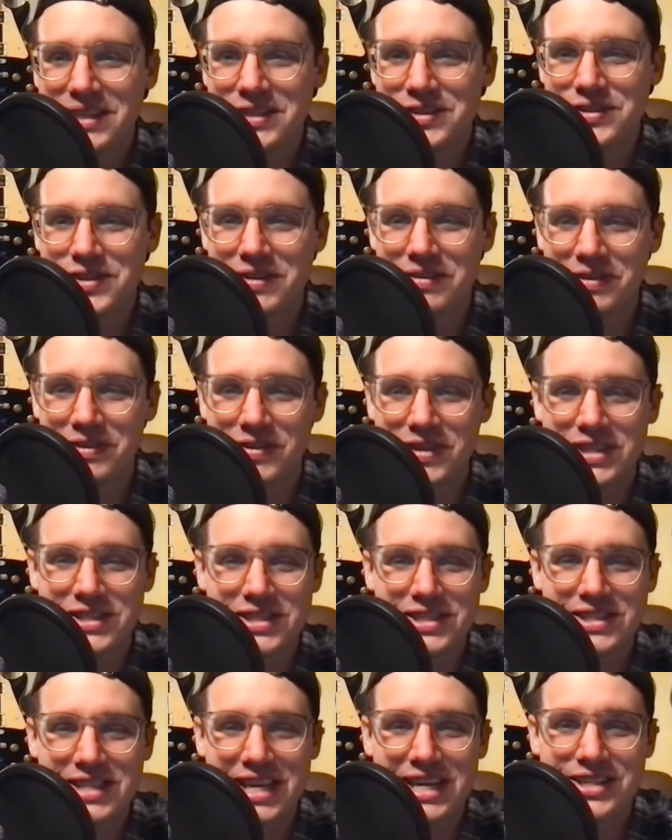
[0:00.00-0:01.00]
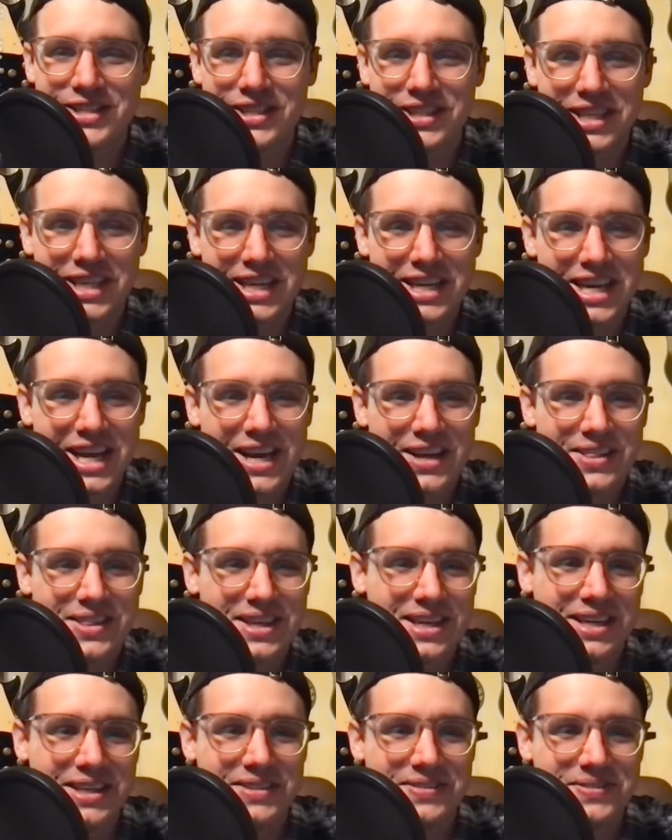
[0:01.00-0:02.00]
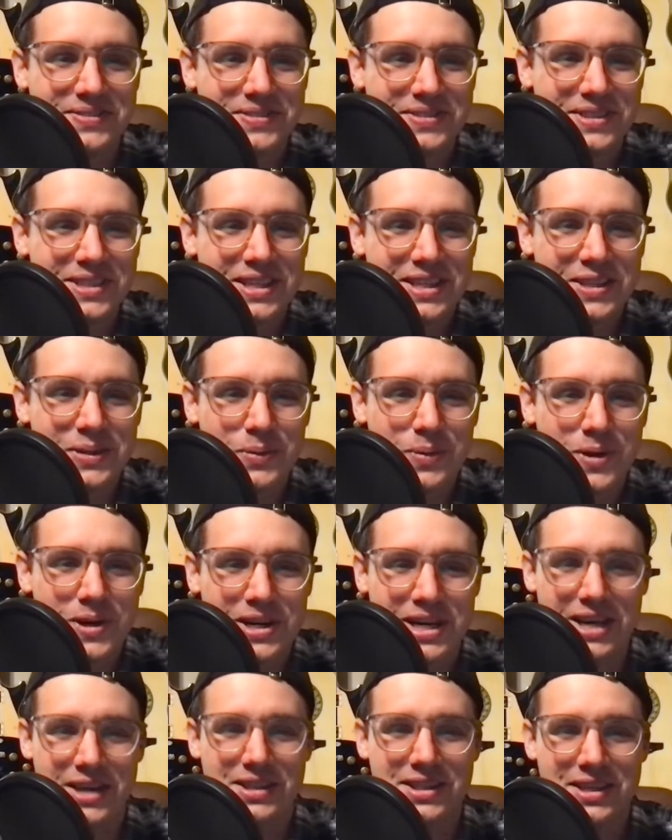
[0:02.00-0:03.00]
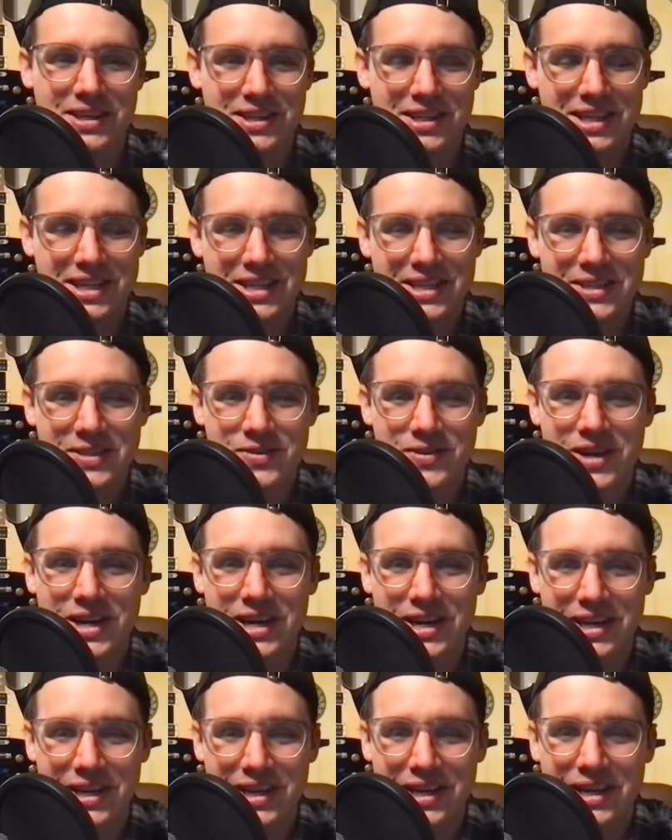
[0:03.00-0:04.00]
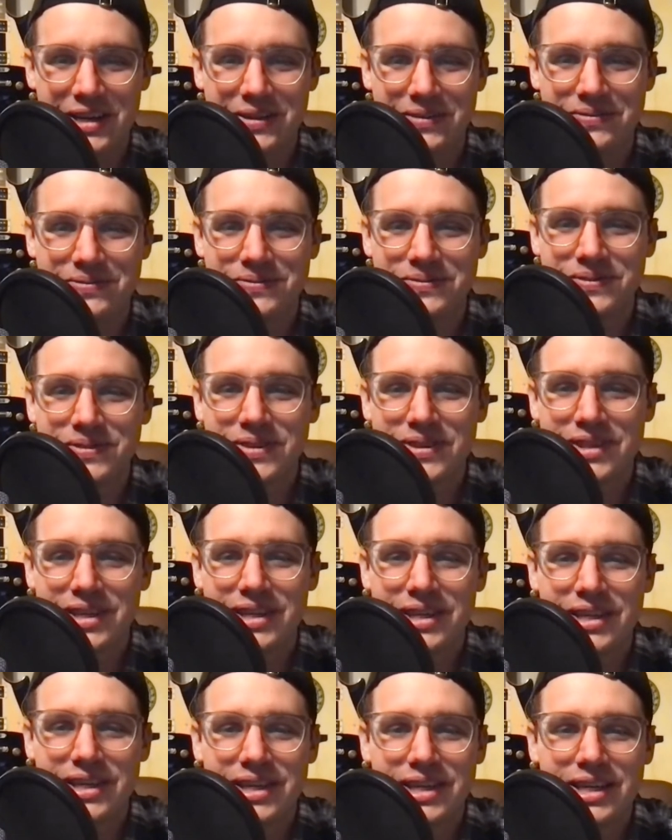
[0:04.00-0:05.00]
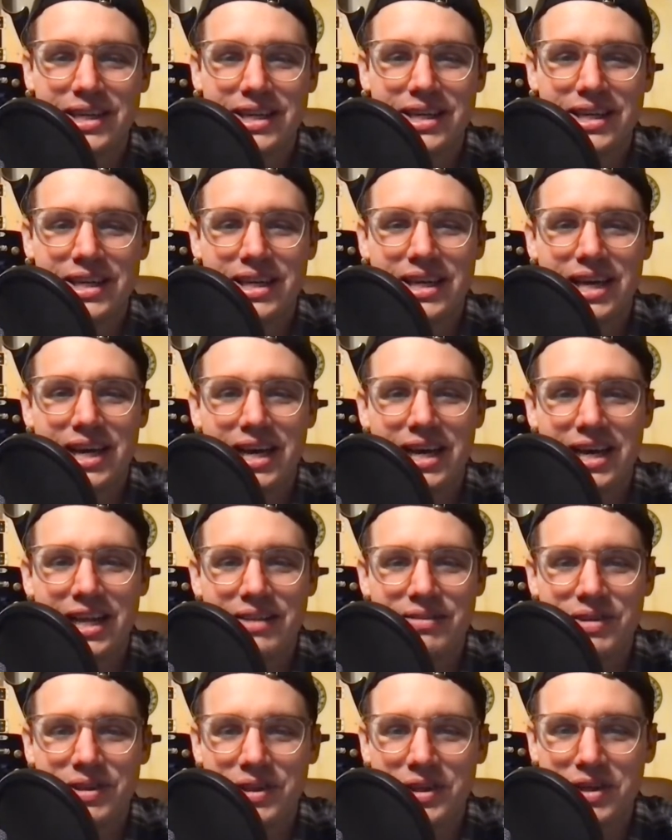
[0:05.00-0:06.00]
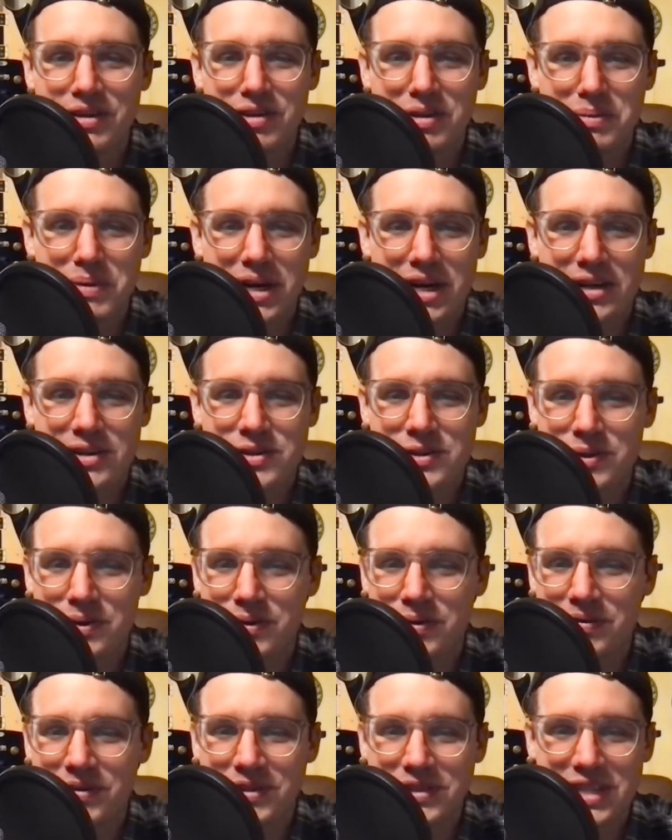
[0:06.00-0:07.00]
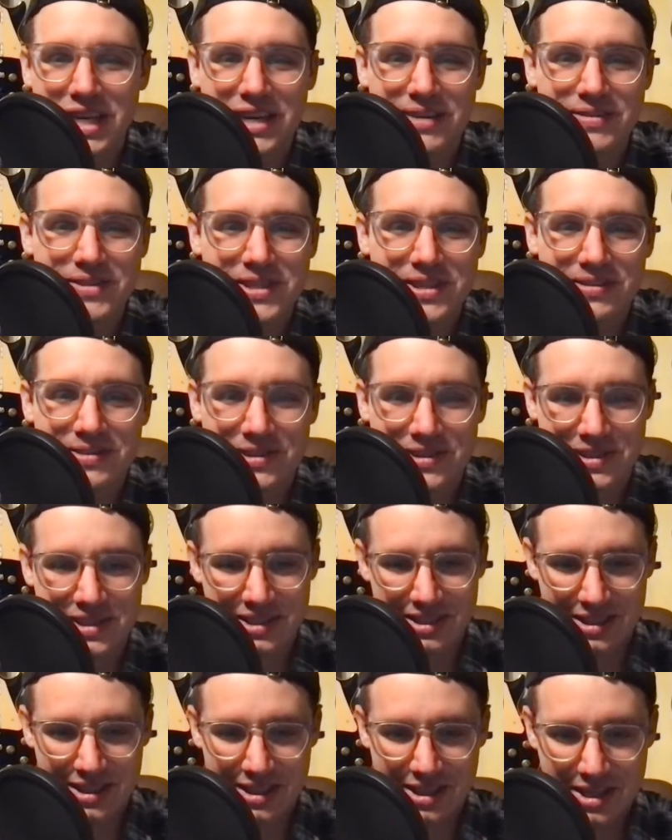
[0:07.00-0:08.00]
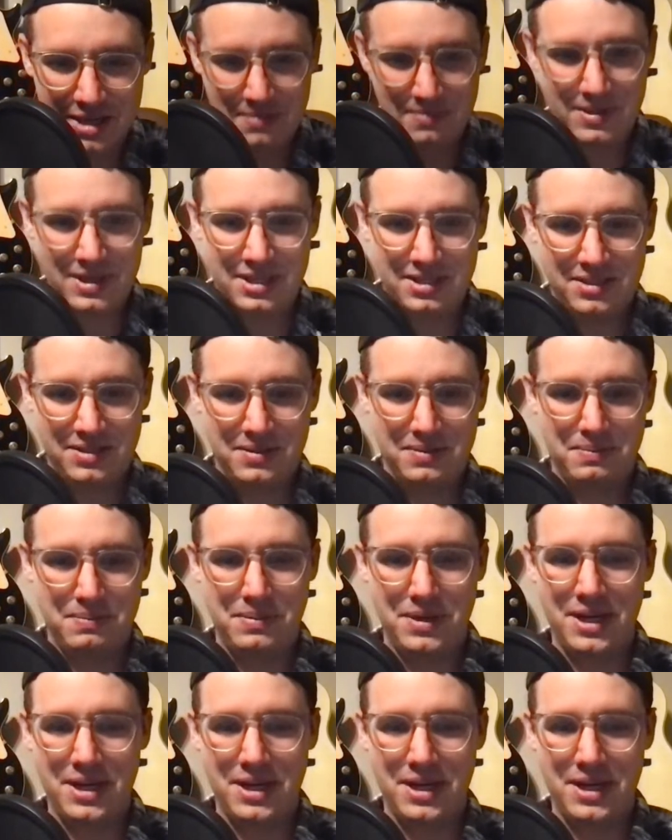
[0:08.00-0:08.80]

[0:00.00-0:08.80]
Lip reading: Is Trevor Ariza's agent getting the word out there that he's ready to go? Let me look over the box score one more time, see if there's anything that I missed.